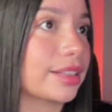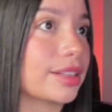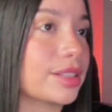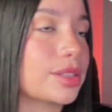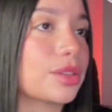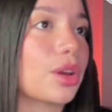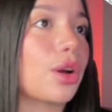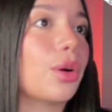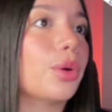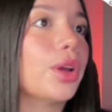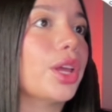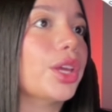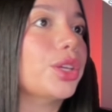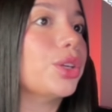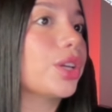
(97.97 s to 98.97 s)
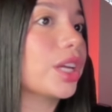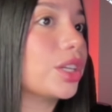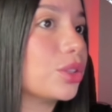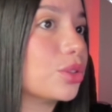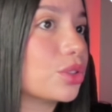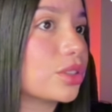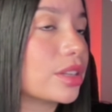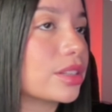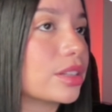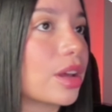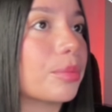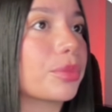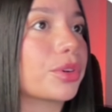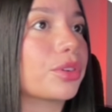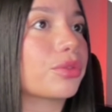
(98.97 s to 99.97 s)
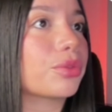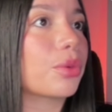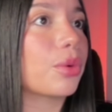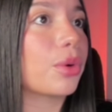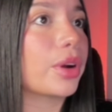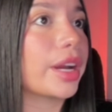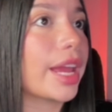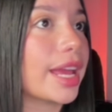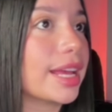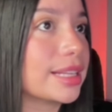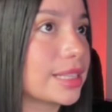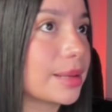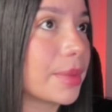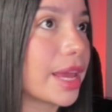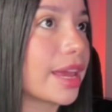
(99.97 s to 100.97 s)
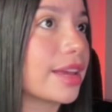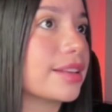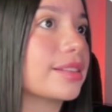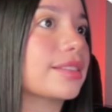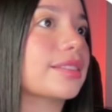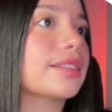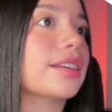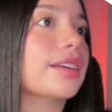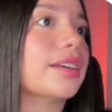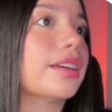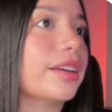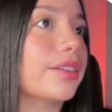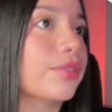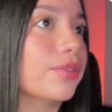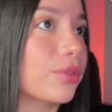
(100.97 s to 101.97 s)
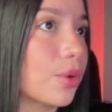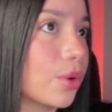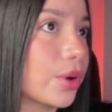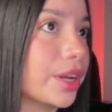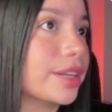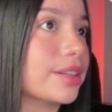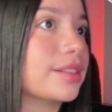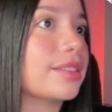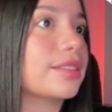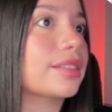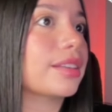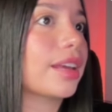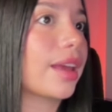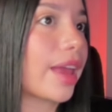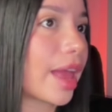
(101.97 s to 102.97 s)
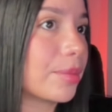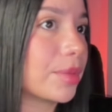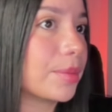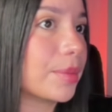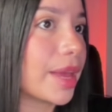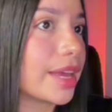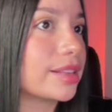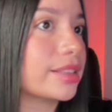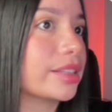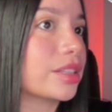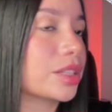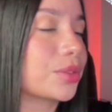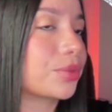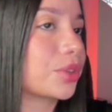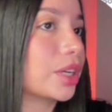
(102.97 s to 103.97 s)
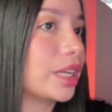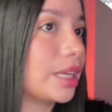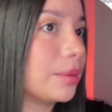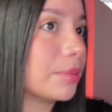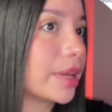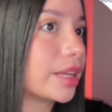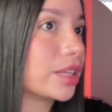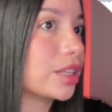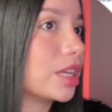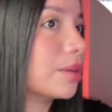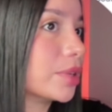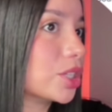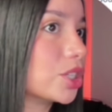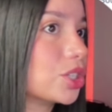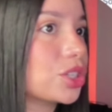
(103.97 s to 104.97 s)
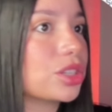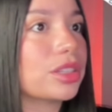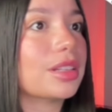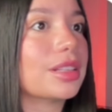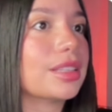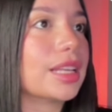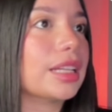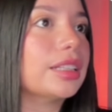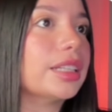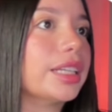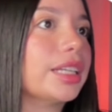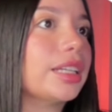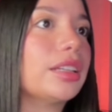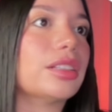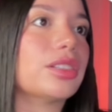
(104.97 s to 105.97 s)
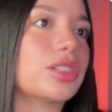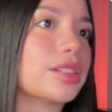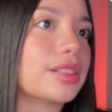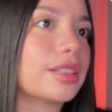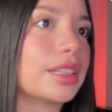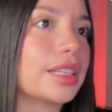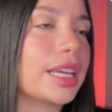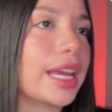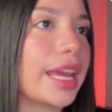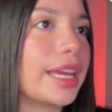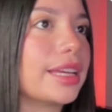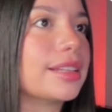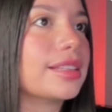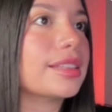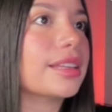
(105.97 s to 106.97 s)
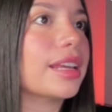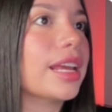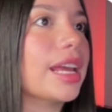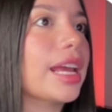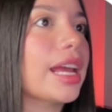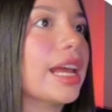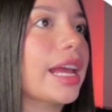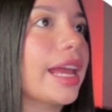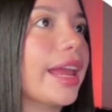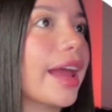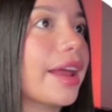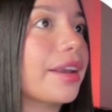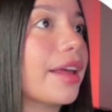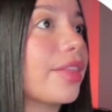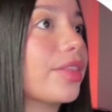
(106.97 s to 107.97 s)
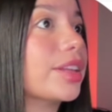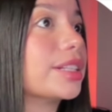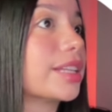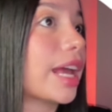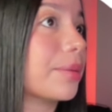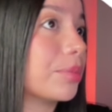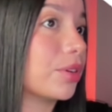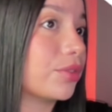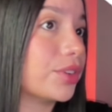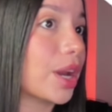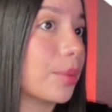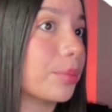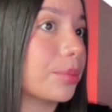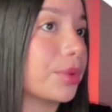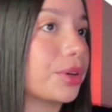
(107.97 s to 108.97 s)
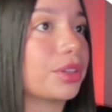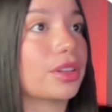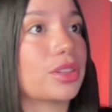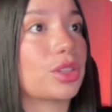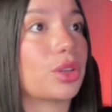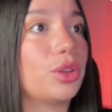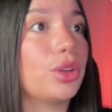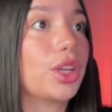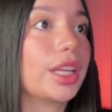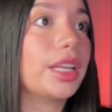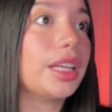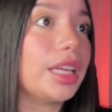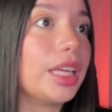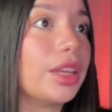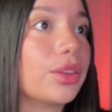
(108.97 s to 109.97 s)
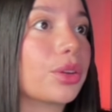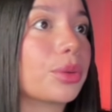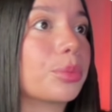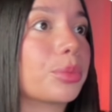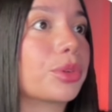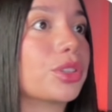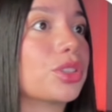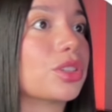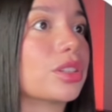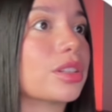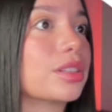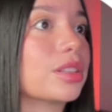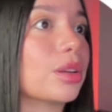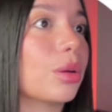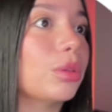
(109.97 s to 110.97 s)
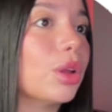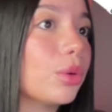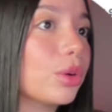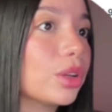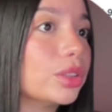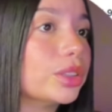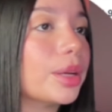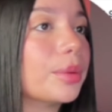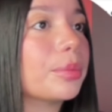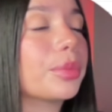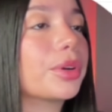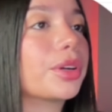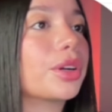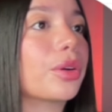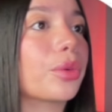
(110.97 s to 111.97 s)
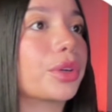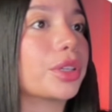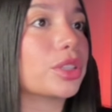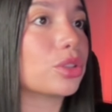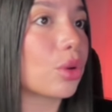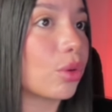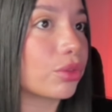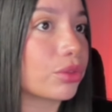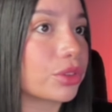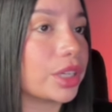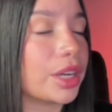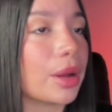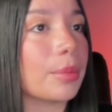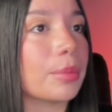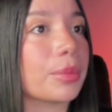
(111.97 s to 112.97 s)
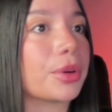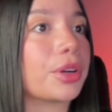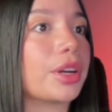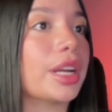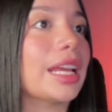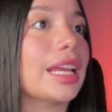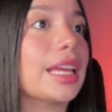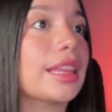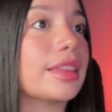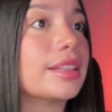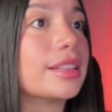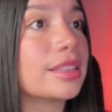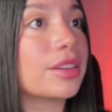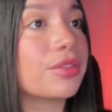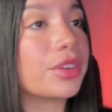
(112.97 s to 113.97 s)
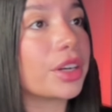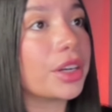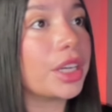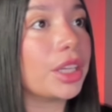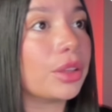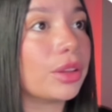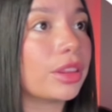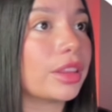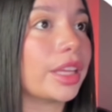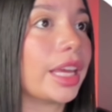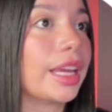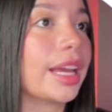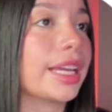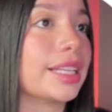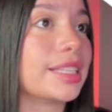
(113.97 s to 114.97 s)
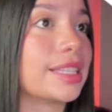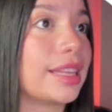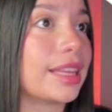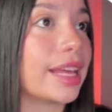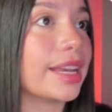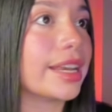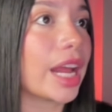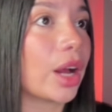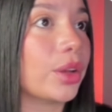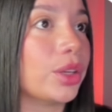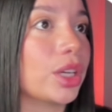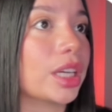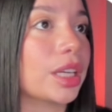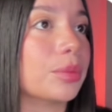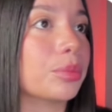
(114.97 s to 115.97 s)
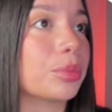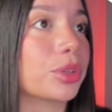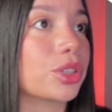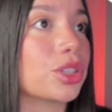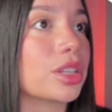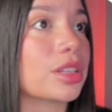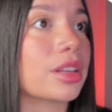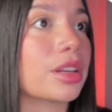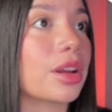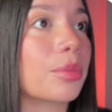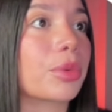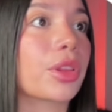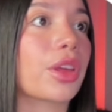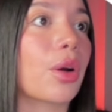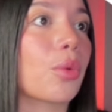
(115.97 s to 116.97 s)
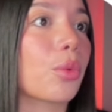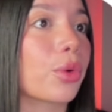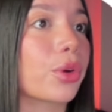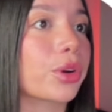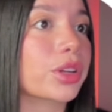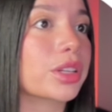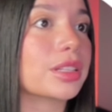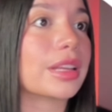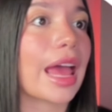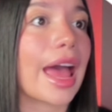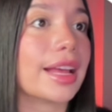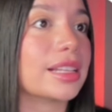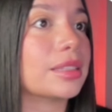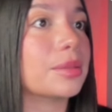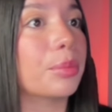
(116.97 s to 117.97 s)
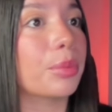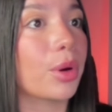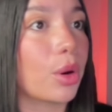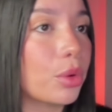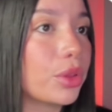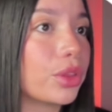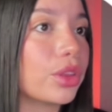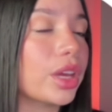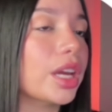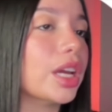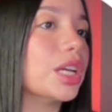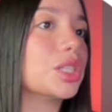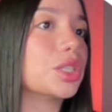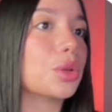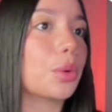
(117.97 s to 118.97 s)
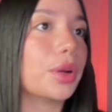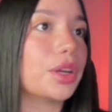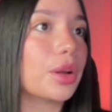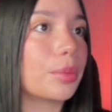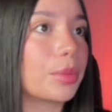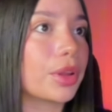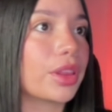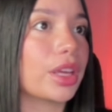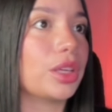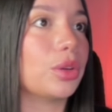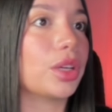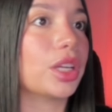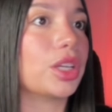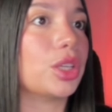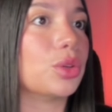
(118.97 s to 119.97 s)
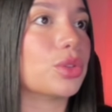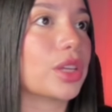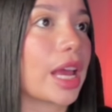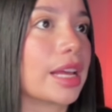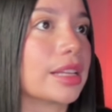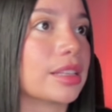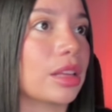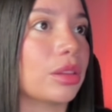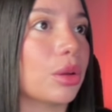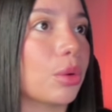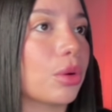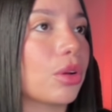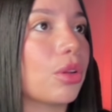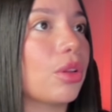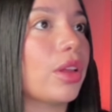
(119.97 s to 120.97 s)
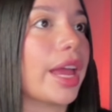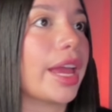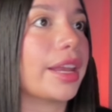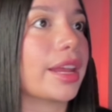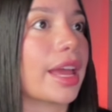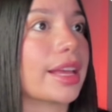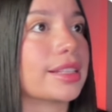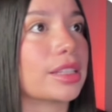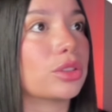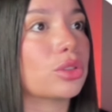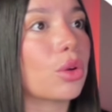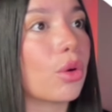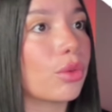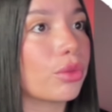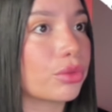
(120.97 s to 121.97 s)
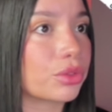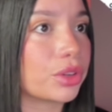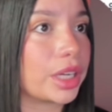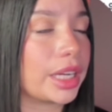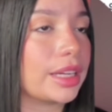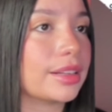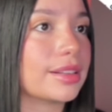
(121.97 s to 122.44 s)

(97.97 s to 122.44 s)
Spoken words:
So you can use this number for SMS, voice, MMS, this is for image sending, just in case, and the type of number. So you can either purchase a local number or a toll-free number. This is a very new thing. I see that now you can purchase a number that works as both. So a number that you can use as a local and as a toll-free.